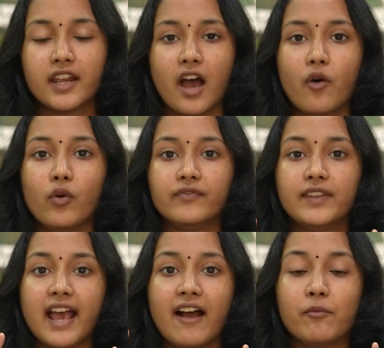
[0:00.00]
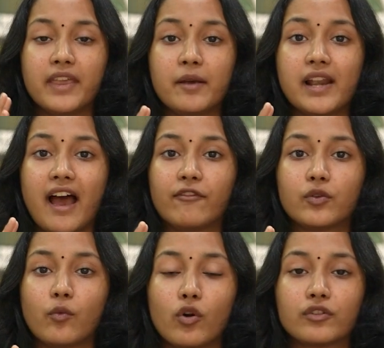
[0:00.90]
Now they will have to
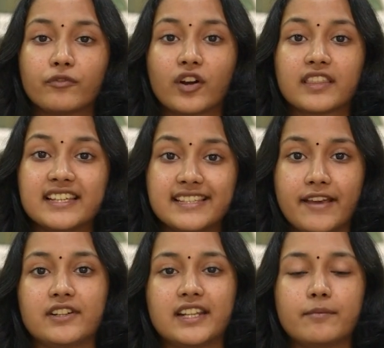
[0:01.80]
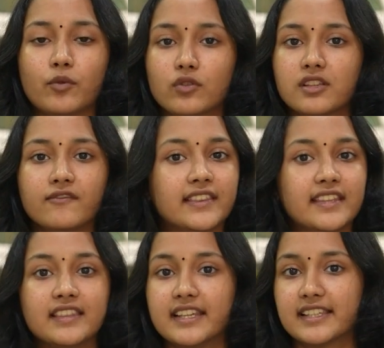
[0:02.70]
vote for these 17 posts
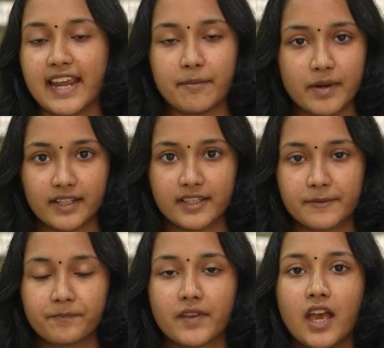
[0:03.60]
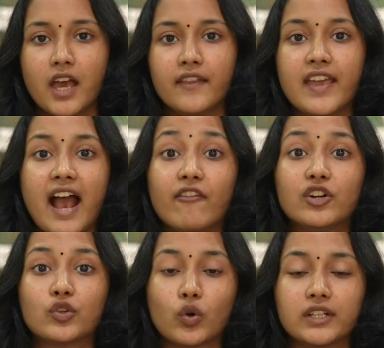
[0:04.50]
within these 10 minutes. They have a
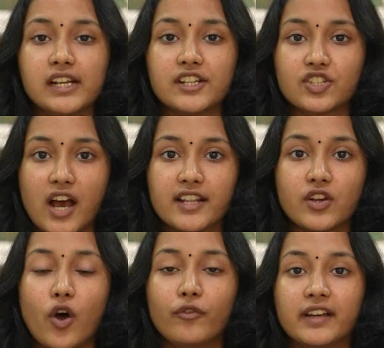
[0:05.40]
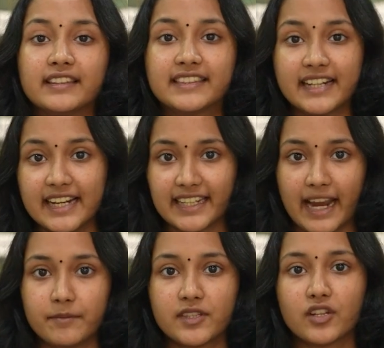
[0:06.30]
total chance of 3
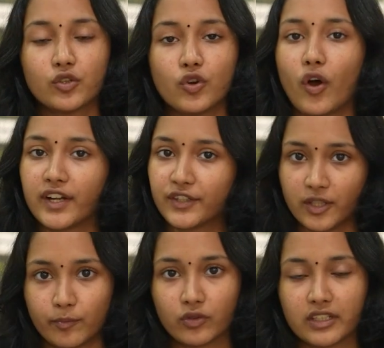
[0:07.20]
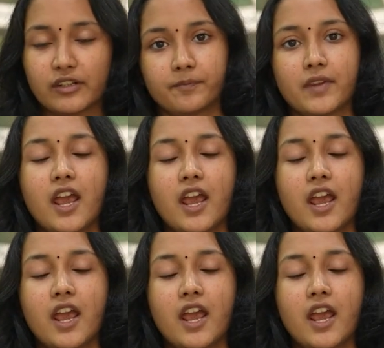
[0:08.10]
times to log into the portal.